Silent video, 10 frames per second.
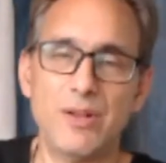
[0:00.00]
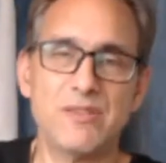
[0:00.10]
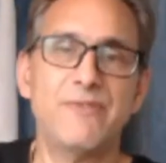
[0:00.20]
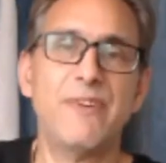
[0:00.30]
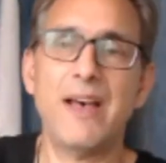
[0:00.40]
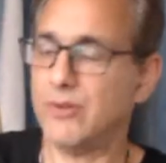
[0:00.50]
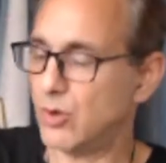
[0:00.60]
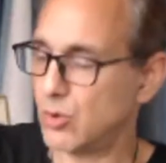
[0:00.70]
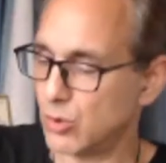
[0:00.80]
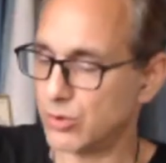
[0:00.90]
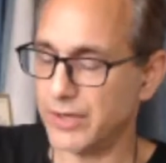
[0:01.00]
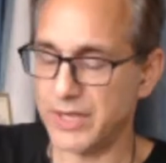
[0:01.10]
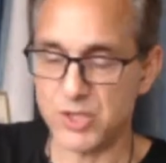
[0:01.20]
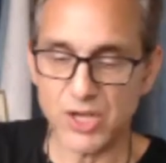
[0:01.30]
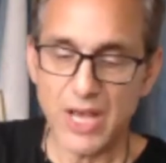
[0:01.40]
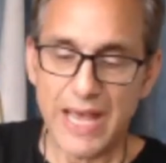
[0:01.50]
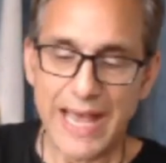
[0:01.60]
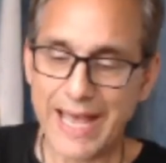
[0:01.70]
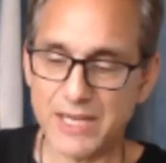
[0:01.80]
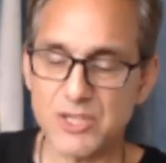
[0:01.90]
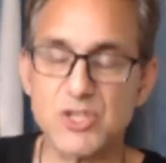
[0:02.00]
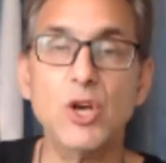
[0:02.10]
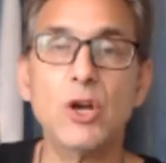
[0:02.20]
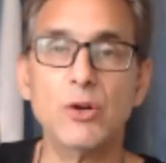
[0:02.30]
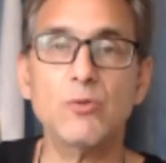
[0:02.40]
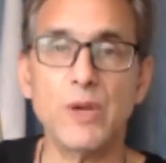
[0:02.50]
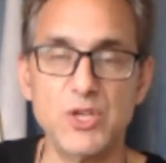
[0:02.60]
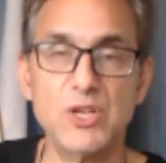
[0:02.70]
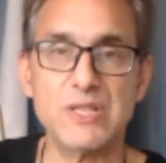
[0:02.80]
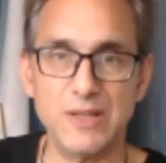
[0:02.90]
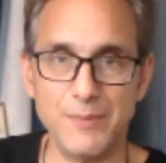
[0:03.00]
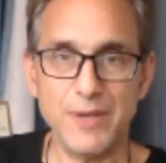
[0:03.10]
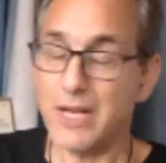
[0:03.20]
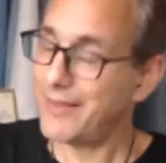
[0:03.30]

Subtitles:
It's a 5 1/4 inch, and it's going to reach its limit,